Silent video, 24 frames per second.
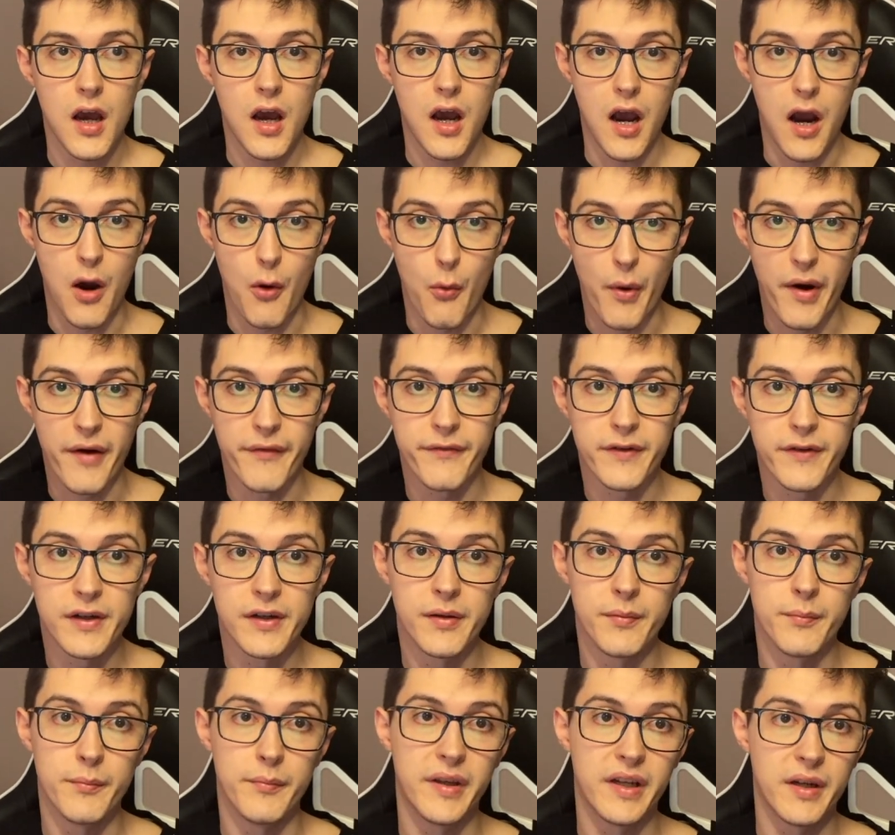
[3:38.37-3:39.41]

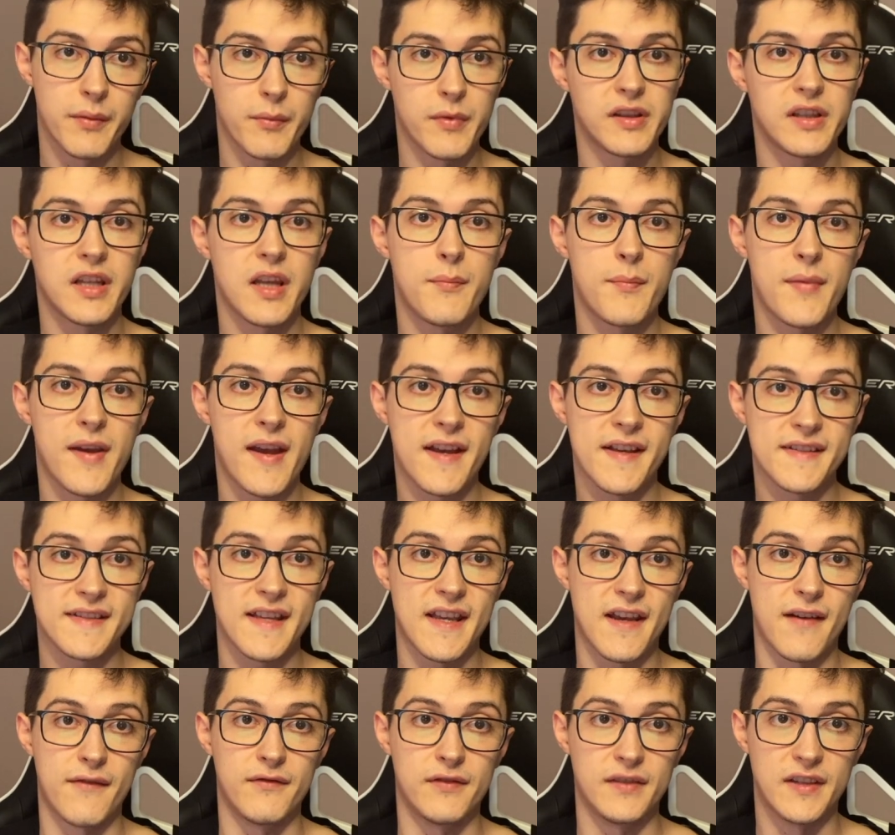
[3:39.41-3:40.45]
However, minimal APIs
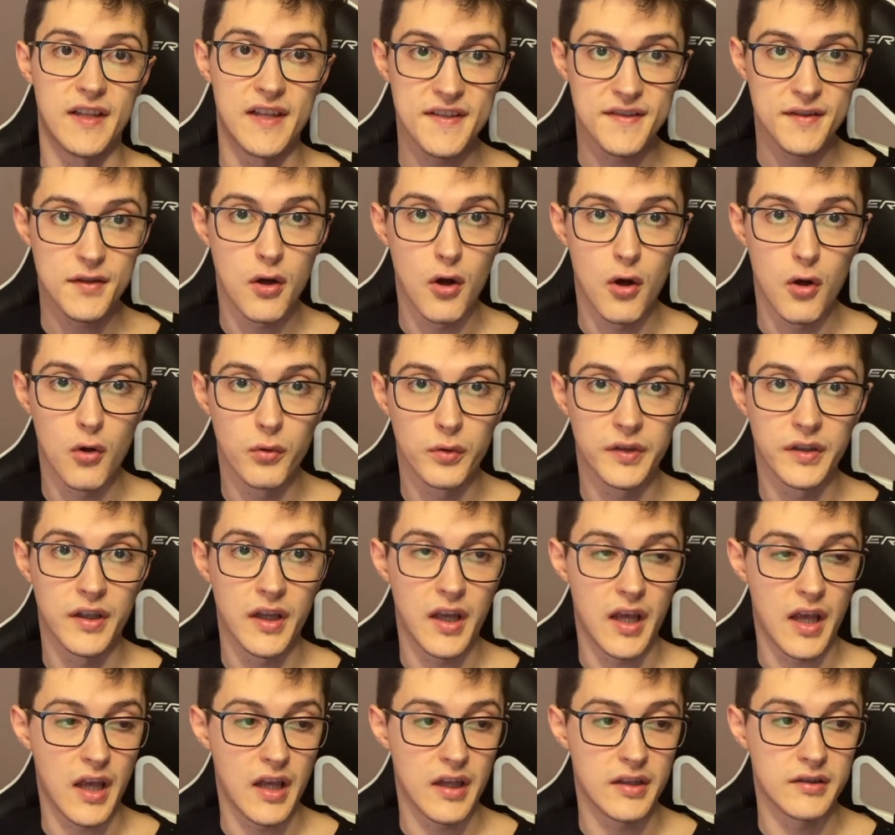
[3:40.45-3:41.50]
have less code
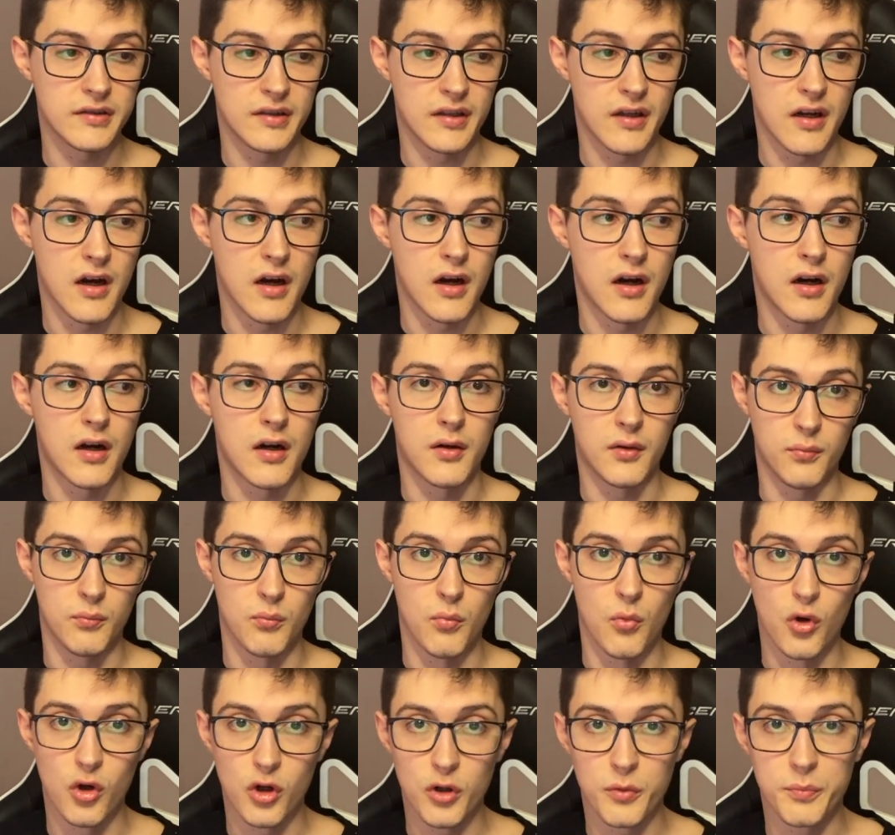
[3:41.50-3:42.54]
and are
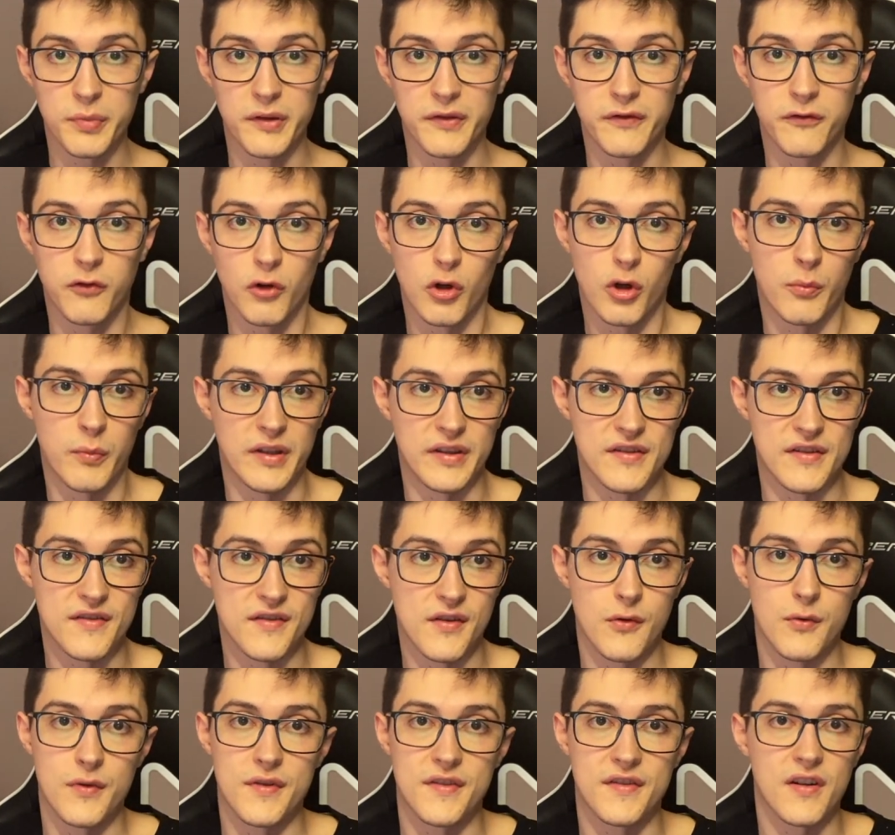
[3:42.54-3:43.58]
more performant,
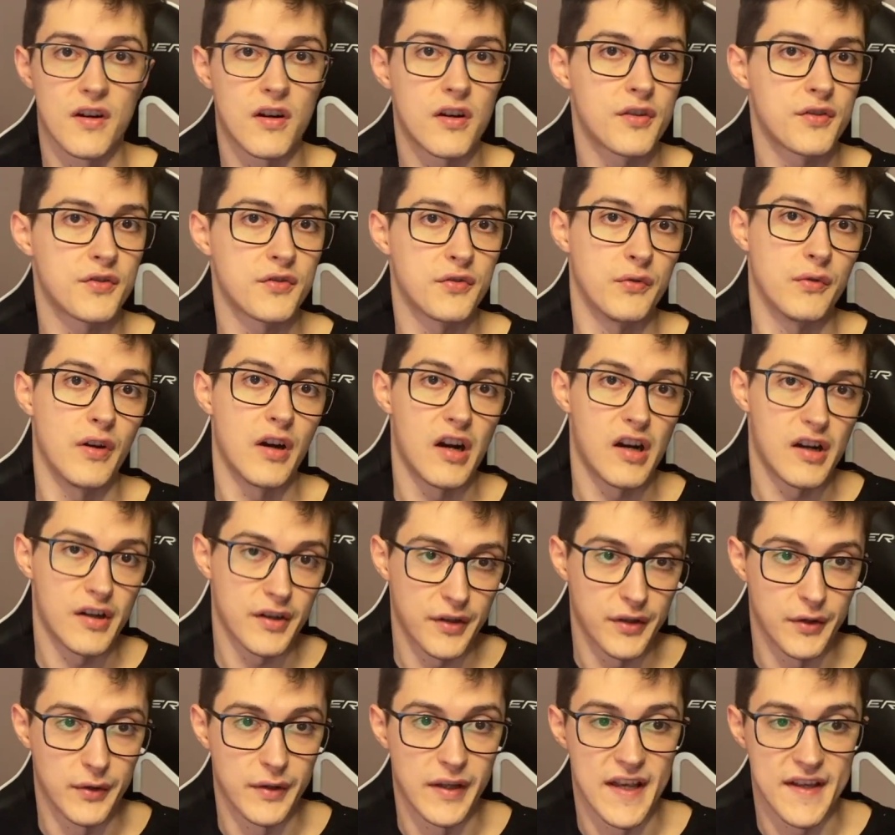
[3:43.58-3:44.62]
so it's hard to
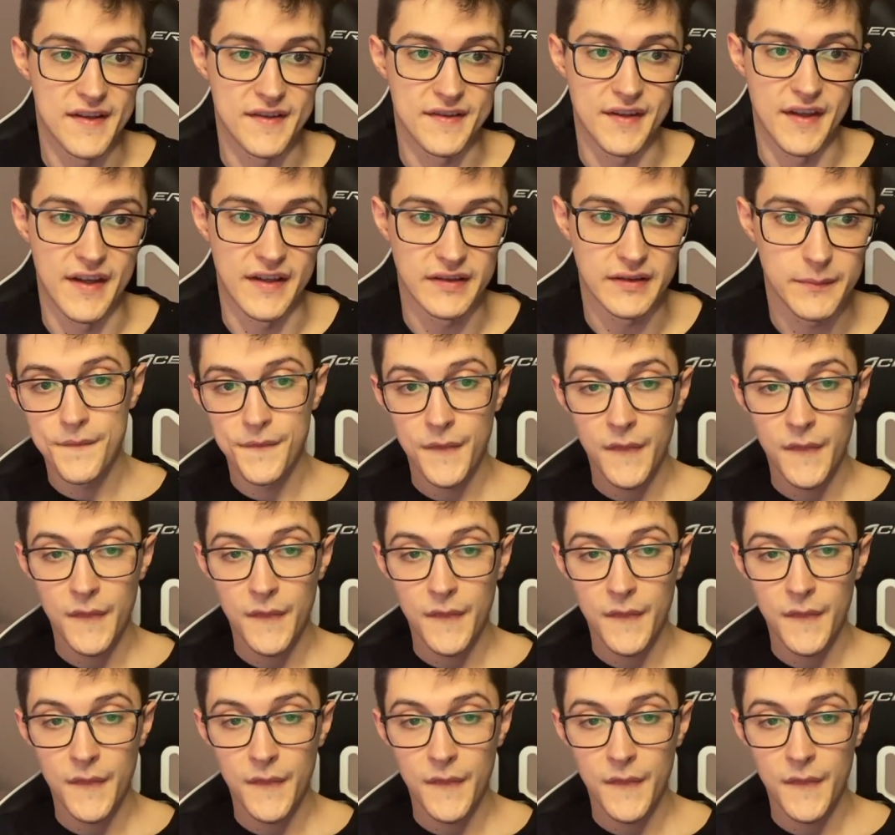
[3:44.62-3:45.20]
argue against that.